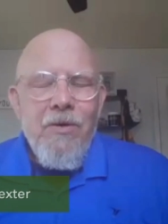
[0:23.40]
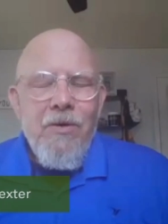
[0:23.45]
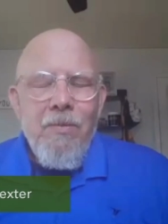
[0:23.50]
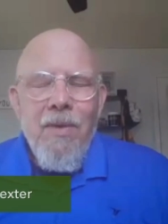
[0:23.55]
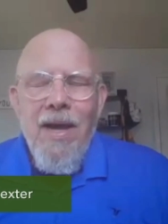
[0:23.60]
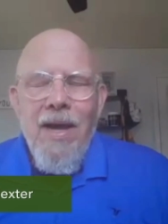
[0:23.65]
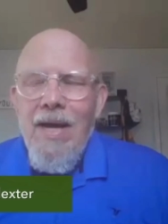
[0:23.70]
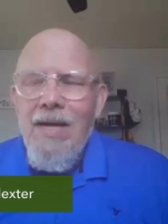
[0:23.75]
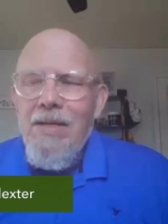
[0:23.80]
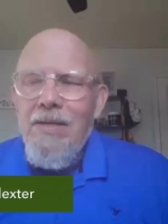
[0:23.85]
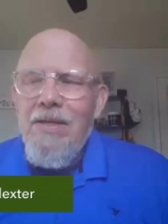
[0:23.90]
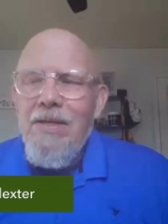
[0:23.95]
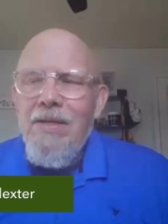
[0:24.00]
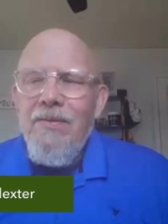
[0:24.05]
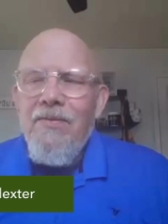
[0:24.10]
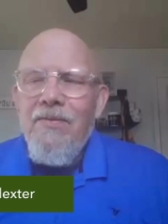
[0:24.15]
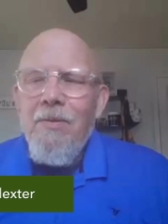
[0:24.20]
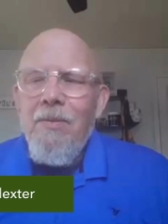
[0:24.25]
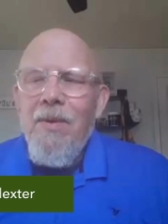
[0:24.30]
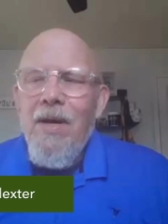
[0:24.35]
for
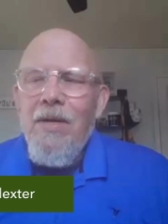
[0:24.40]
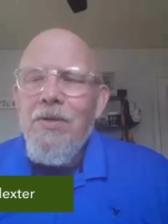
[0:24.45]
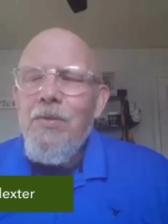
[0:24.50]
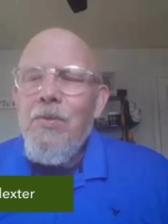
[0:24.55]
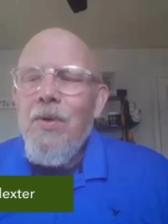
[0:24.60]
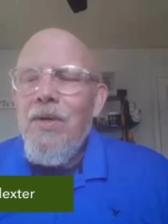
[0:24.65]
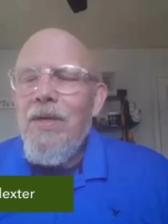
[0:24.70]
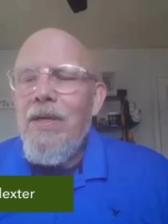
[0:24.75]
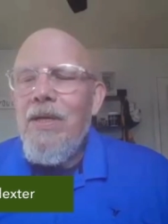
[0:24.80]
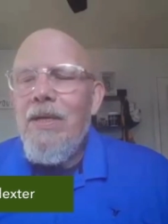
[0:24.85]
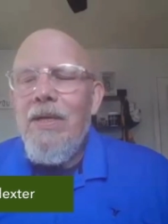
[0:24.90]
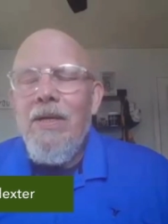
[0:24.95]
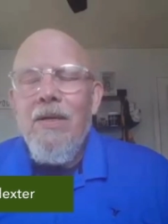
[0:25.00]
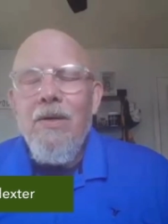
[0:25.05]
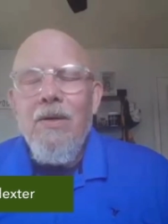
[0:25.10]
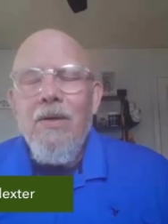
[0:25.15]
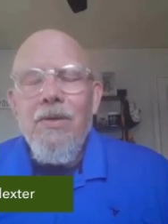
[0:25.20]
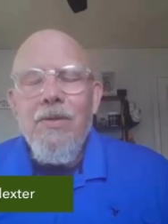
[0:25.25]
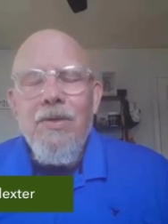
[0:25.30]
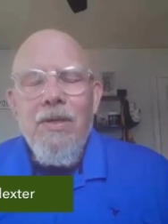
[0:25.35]
Humanity for about 20
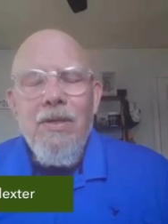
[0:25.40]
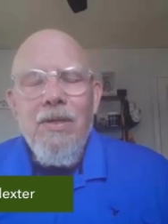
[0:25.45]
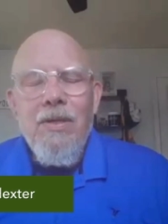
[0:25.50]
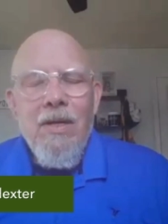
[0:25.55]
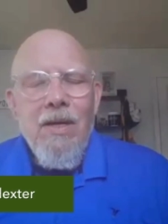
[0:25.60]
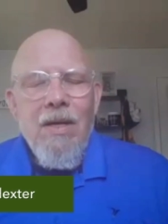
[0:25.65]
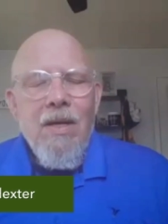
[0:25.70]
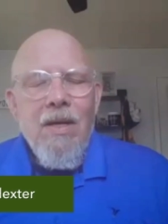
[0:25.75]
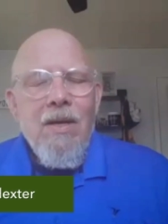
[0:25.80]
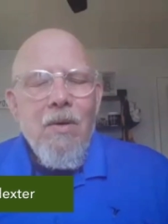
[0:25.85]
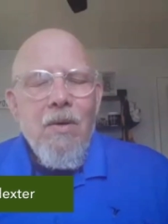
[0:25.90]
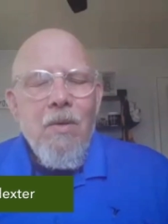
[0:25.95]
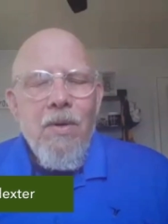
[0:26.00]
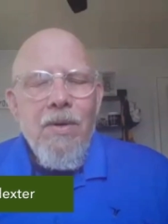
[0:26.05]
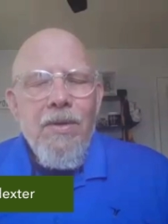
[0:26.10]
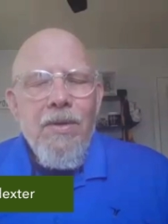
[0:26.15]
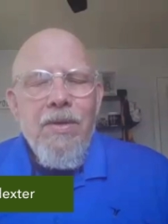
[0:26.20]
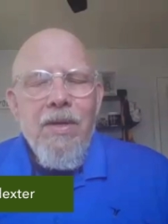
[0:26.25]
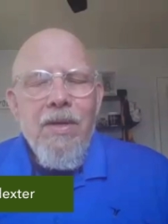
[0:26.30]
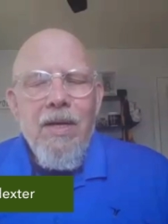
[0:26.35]
years. And
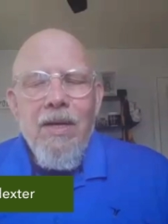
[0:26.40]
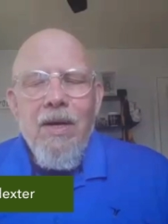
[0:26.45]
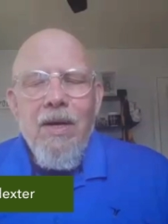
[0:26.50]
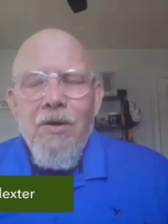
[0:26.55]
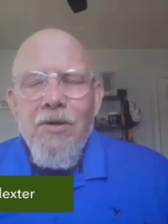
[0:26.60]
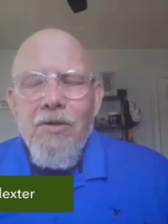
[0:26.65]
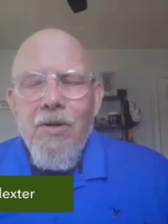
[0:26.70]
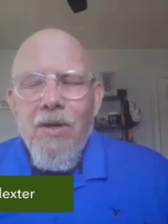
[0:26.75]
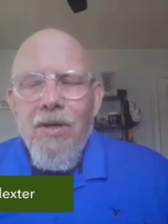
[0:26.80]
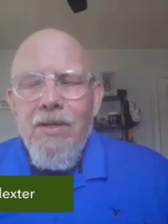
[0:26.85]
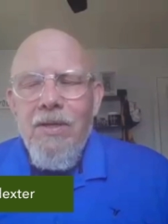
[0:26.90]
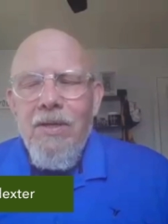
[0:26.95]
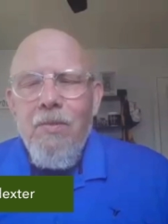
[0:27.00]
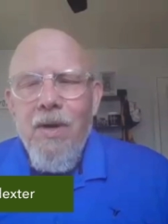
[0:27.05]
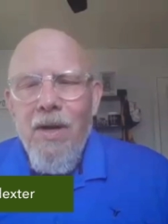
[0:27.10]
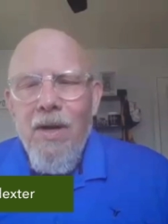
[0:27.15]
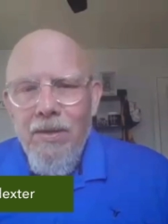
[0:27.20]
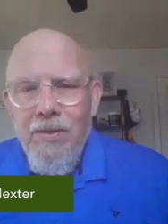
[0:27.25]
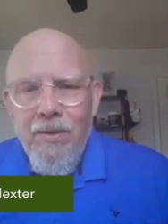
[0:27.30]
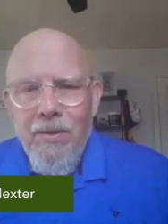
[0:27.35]
one thing also I did
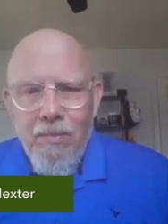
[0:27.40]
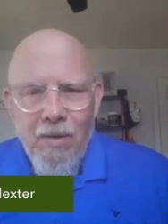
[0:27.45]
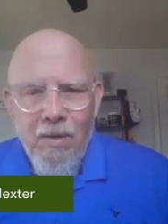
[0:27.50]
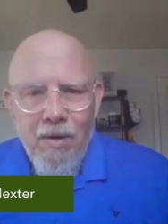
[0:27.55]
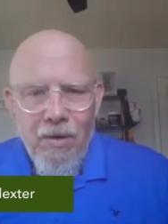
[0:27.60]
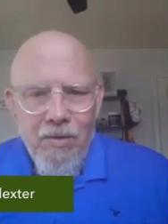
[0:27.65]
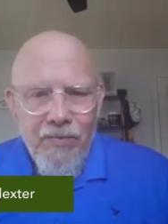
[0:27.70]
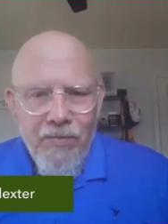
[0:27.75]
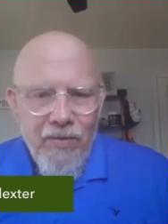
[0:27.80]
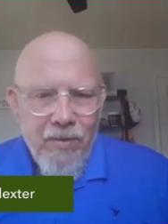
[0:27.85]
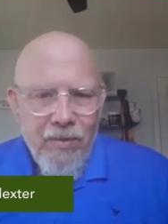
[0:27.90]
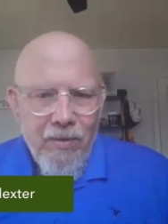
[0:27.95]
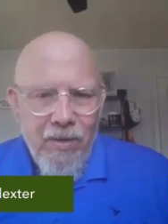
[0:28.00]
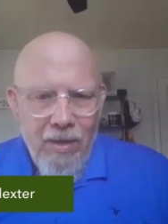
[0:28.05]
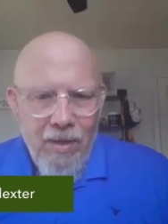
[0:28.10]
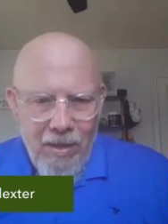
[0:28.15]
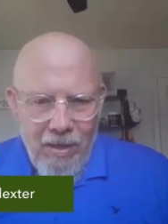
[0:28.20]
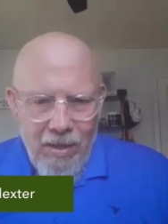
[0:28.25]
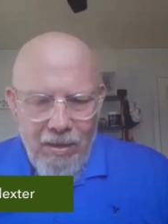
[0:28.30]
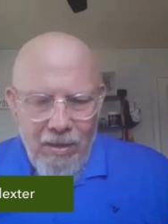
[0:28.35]
while I was in
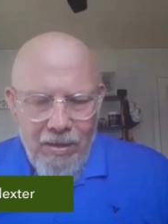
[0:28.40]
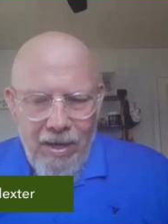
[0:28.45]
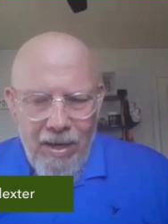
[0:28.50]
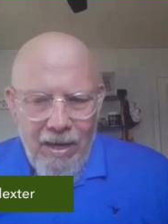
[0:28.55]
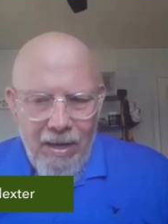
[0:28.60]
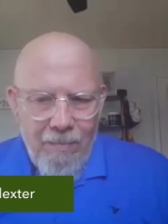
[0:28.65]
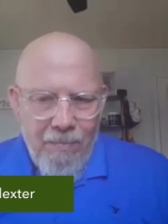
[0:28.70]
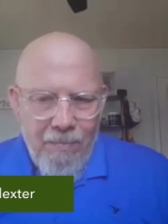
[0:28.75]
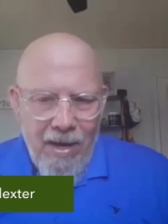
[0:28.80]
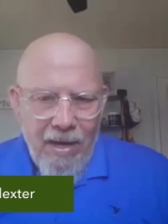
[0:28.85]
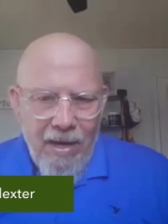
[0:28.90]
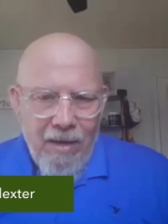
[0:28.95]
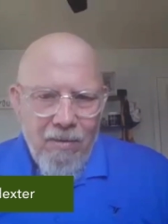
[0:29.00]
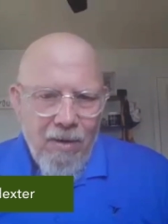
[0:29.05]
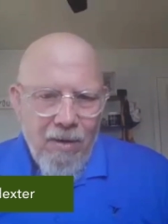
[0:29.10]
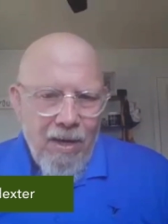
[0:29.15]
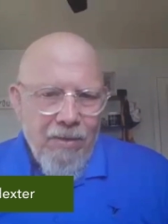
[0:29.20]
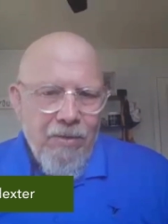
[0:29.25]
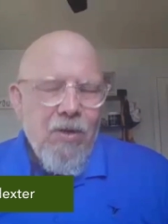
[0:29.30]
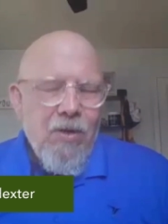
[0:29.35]
Martinsville, they had bike
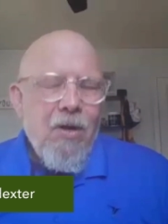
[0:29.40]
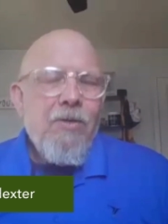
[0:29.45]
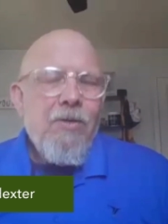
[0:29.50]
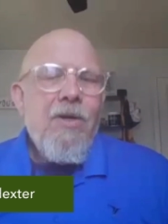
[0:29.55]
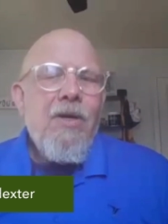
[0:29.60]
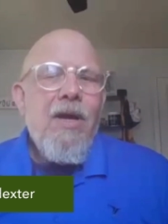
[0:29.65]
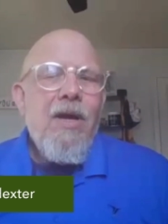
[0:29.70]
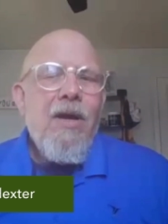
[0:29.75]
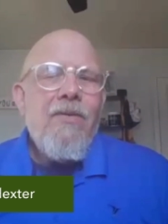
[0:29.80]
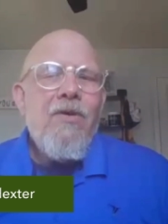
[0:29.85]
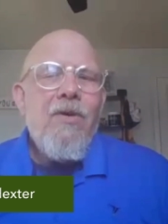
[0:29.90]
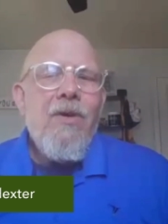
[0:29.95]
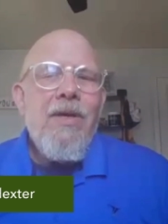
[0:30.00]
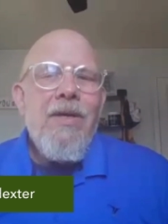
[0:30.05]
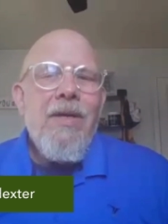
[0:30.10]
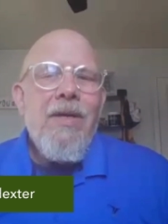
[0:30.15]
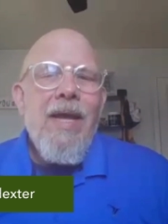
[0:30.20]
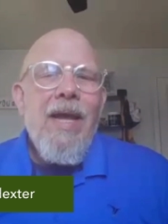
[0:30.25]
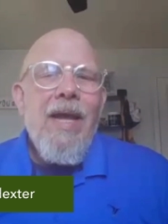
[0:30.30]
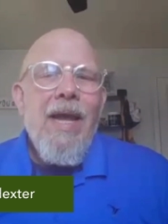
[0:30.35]
rides called Cover
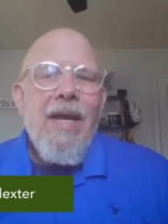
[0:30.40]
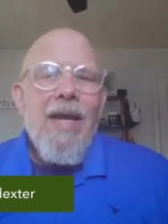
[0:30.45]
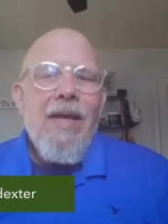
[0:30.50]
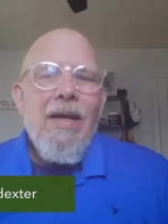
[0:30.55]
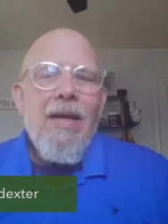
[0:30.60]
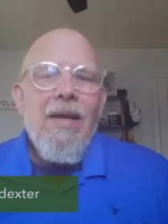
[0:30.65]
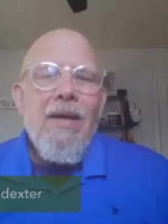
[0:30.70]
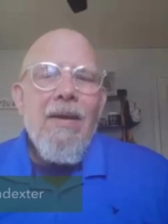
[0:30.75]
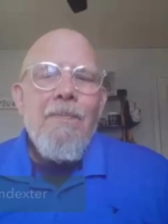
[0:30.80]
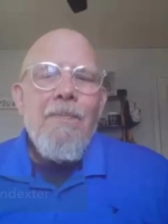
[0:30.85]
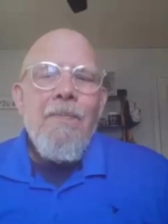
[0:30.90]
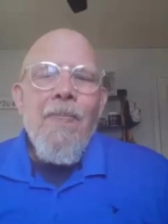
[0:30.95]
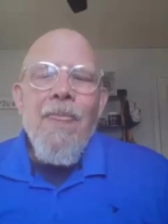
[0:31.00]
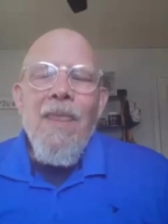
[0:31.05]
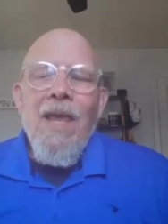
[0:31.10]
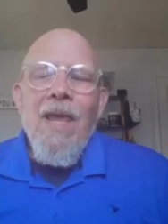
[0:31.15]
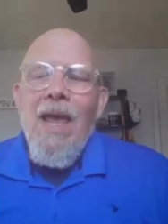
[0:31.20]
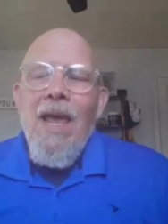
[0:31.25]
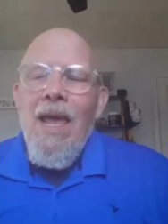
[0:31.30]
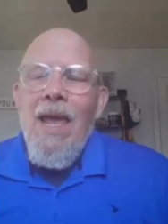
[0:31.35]
Indiana.
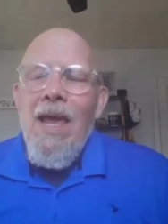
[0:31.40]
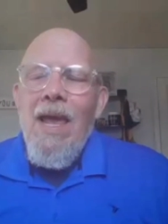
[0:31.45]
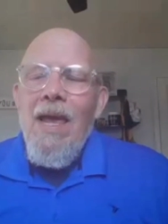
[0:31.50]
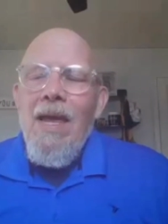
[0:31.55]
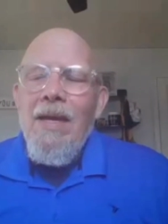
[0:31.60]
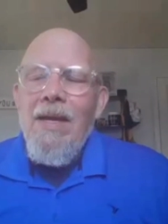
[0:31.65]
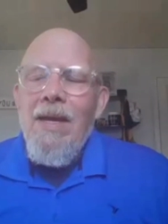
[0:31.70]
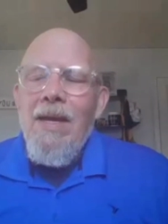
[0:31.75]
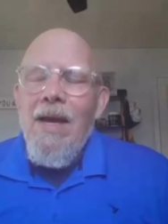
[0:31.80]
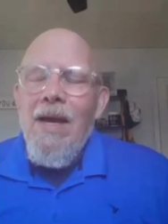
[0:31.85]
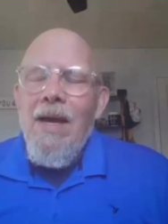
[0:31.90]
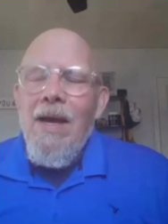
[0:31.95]
And